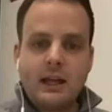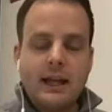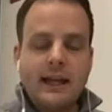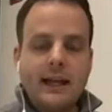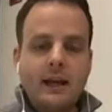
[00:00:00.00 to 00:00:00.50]

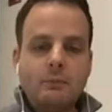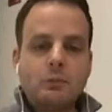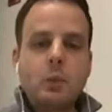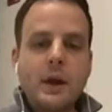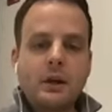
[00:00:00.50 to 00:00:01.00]
Um, How do you do um,
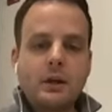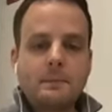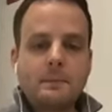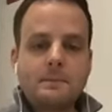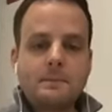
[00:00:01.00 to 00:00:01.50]
that? Where
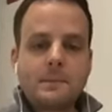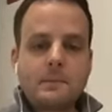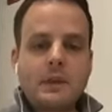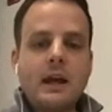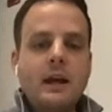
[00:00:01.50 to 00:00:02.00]

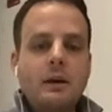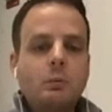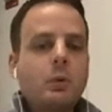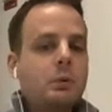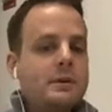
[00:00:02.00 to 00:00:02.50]
um,
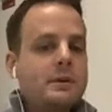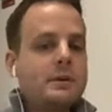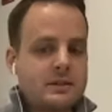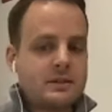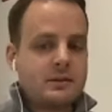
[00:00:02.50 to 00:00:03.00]
what we found
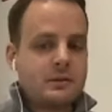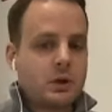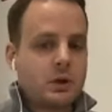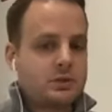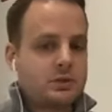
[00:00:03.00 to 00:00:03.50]
is
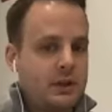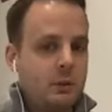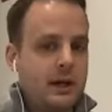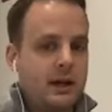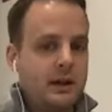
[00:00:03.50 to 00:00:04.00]
uh, worked
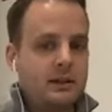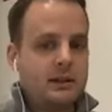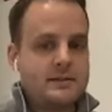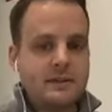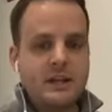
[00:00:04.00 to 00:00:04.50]
really well
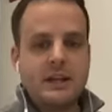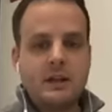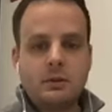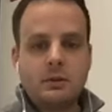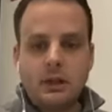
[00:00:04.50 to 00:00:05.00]
is video.